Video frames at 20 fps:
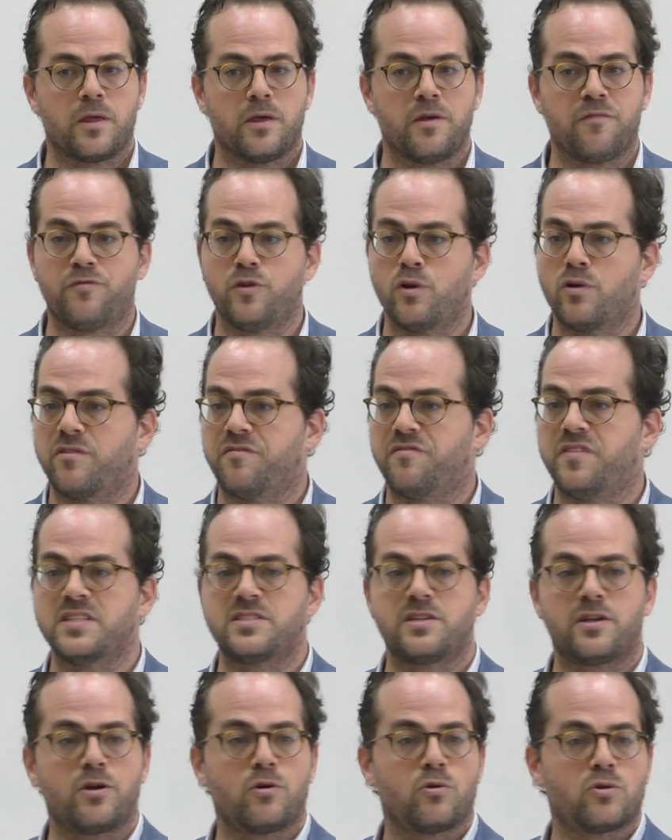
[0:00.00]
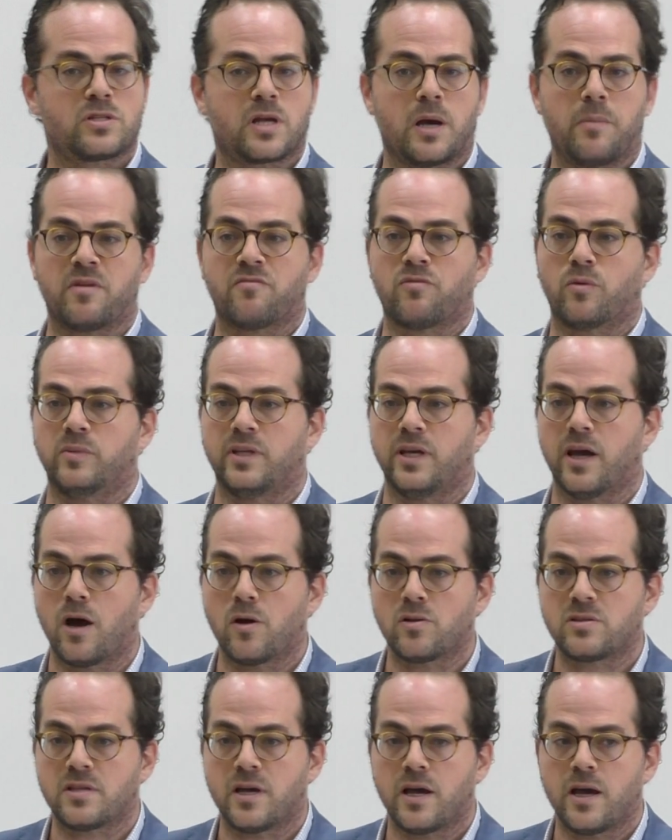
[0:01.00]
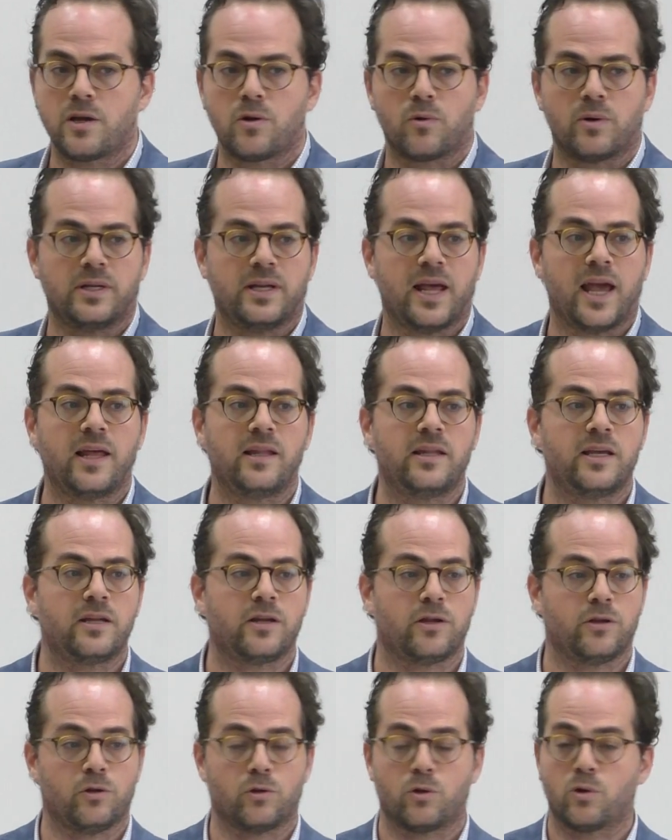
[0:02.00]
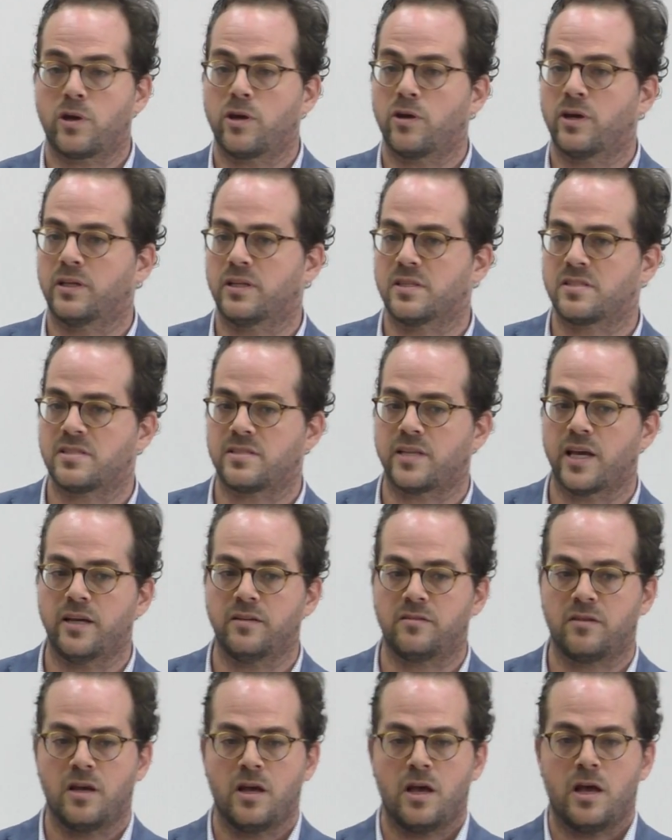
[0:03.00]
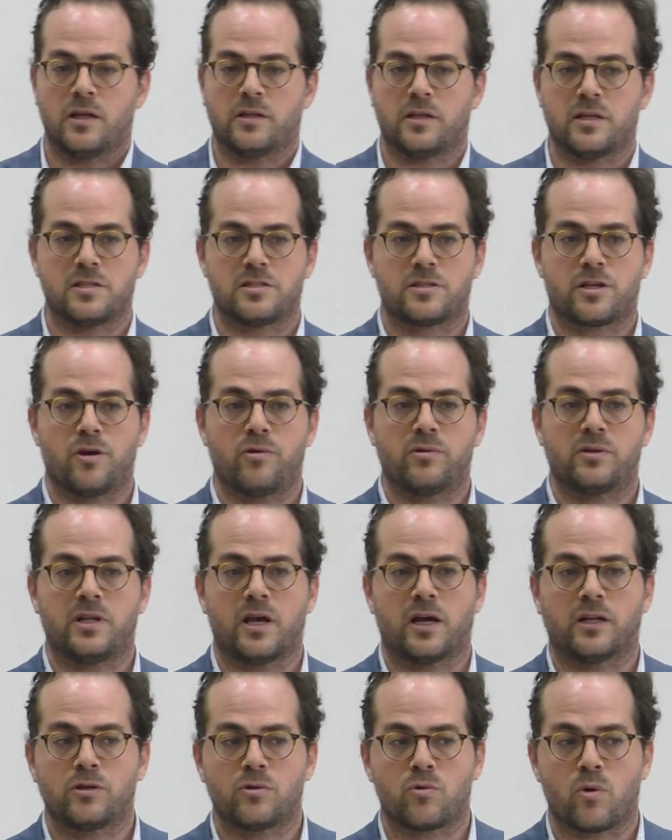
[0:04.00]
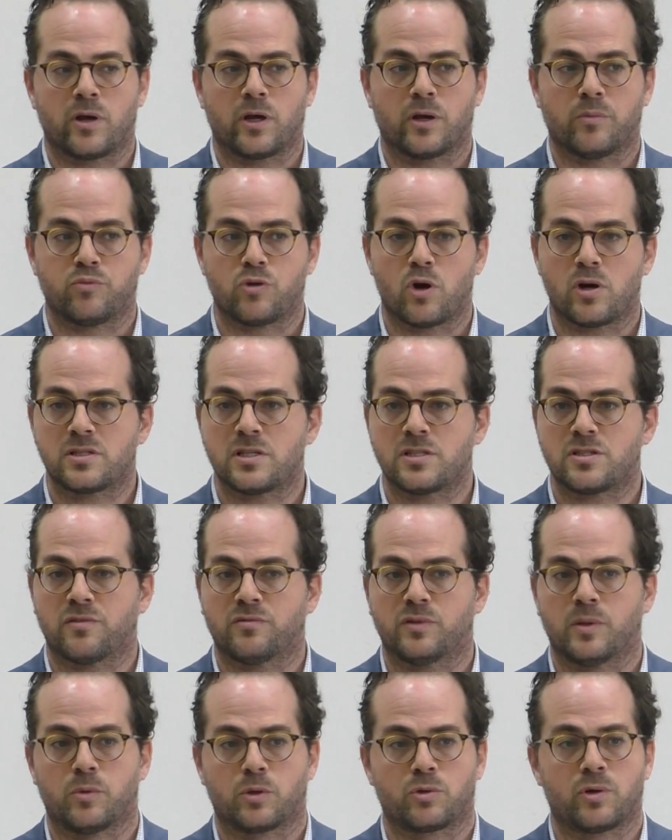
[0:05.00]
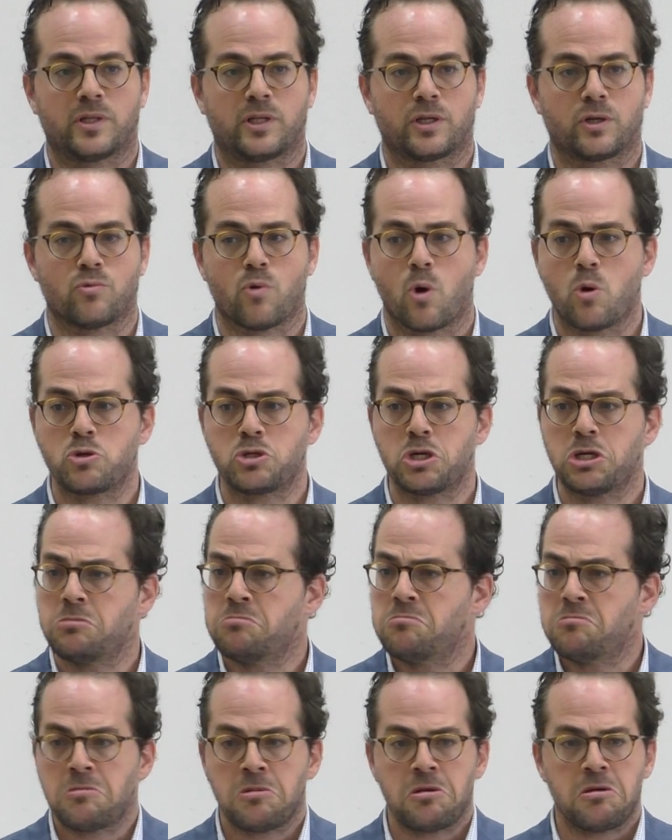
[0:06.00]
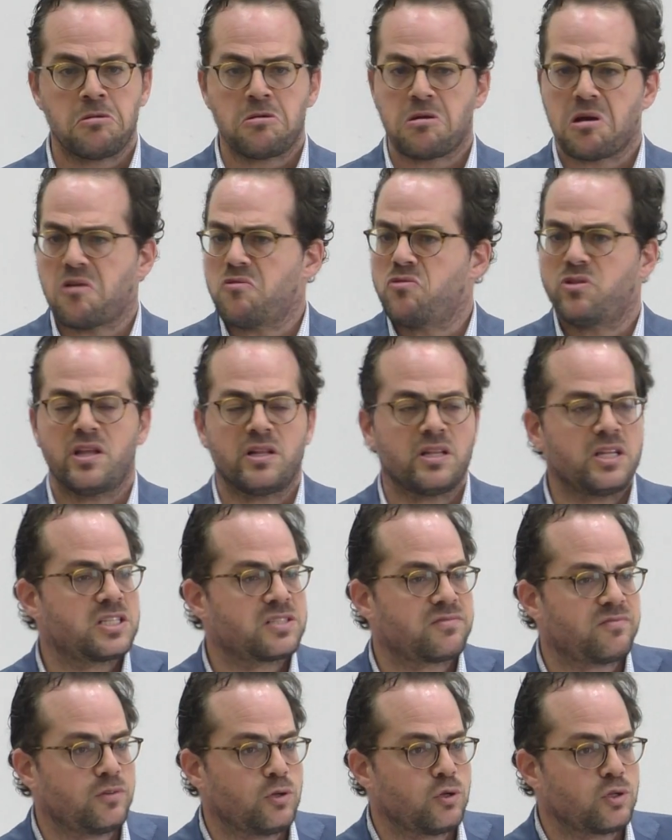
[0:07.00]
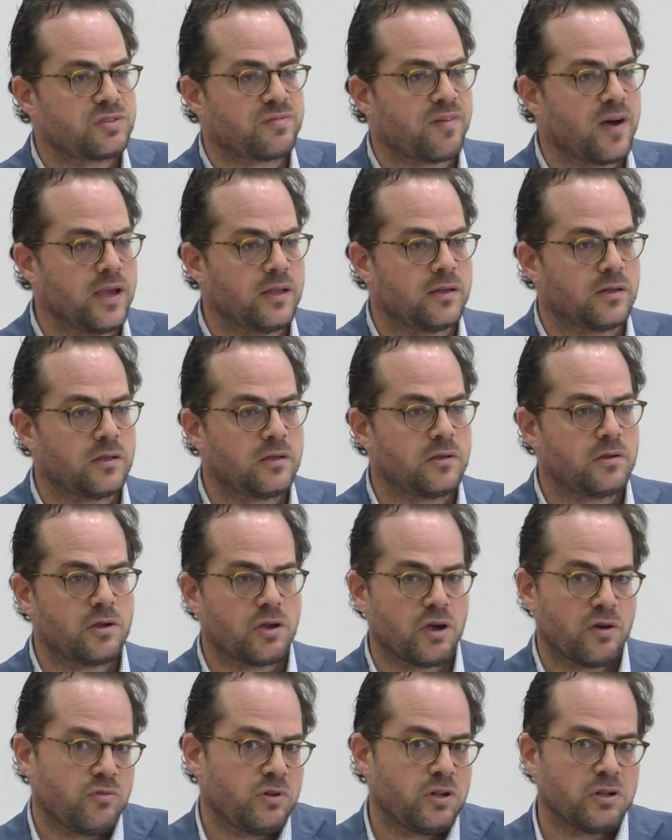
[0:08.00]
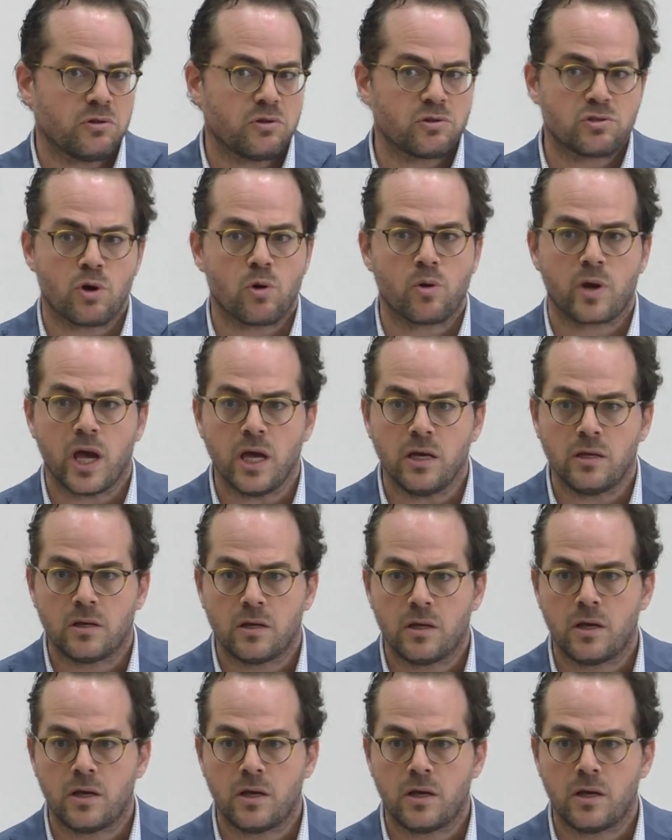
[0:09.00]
If you're a visitor who's coming from the outside or an alien and you're looking at a state that is currently undergoing a process of democratic erosion, everything looks fine. Everything looks okay.